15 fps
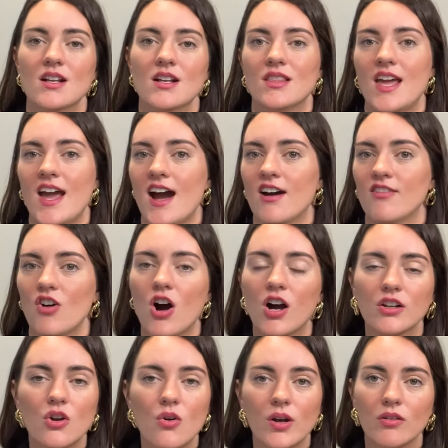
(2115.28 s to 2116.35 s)
They have
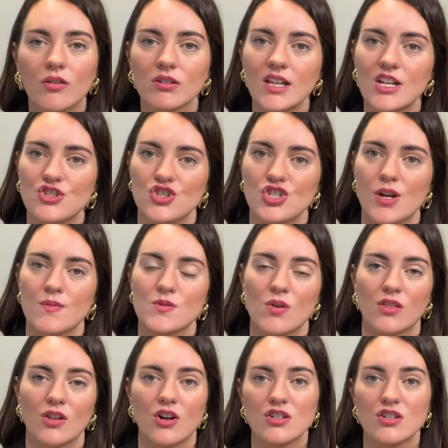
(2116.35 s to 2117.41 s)
ongoing relationships
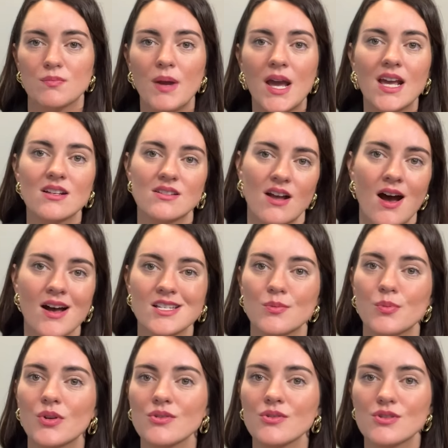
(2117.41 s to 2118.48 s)
with large banks,
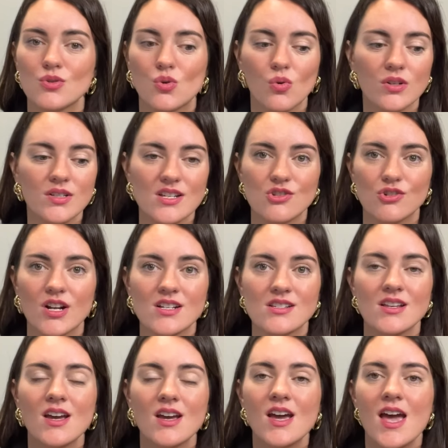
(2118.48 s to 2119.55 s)
hospitals, school districts.
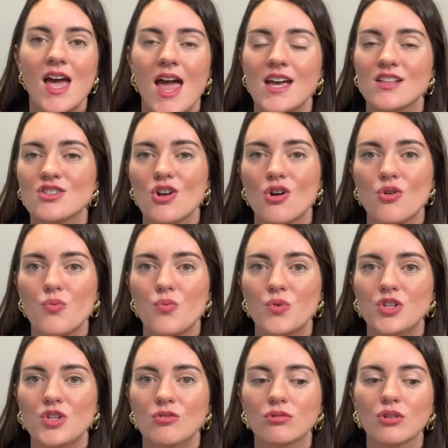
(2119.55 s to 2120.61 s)
And so
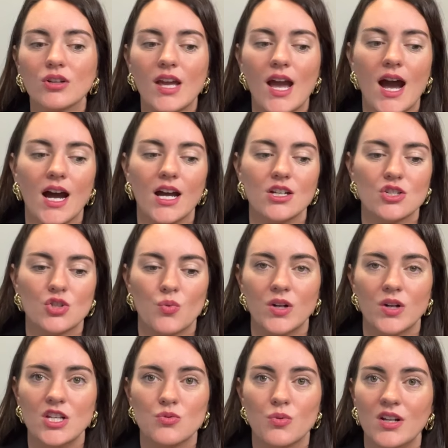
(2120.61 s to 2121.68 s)
when you look at
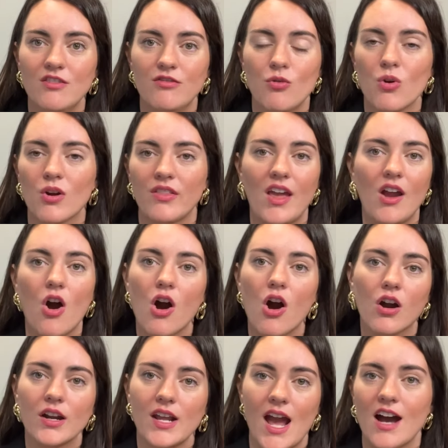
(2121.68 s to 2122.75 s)
2024, they
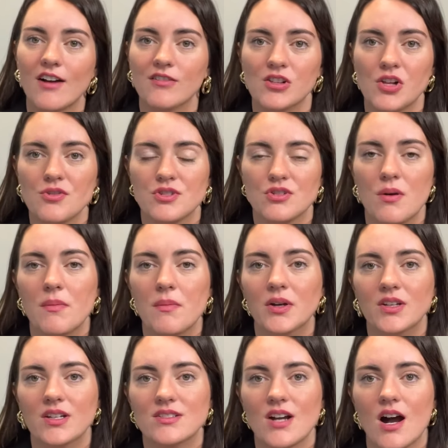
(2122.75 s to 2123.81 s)
already have close to $1
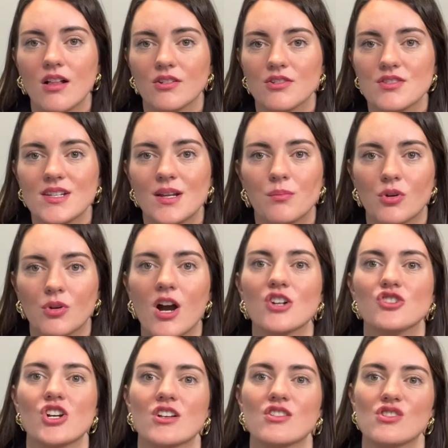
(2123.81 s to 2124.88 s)
million in
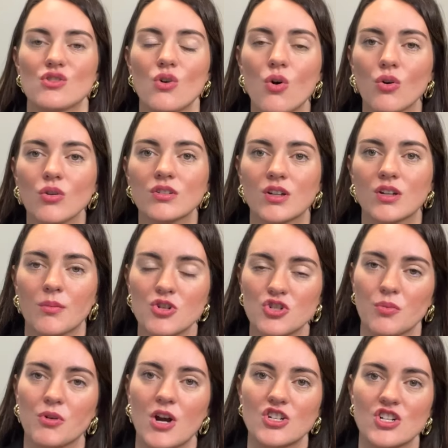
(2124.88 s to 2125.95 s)
projects sold, commercial
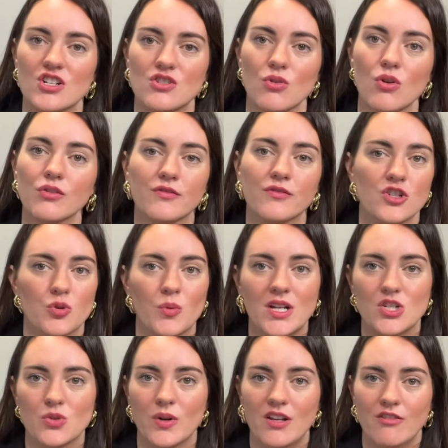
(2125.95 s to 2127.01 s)
projects sold for
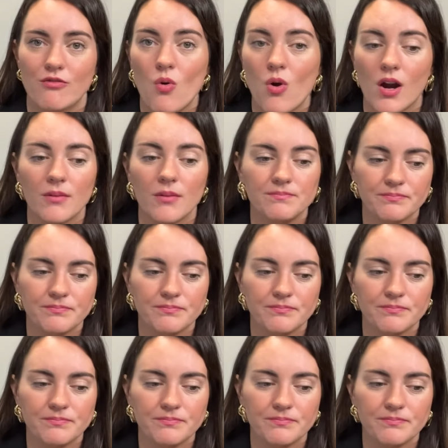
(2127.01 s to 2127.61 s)
2024.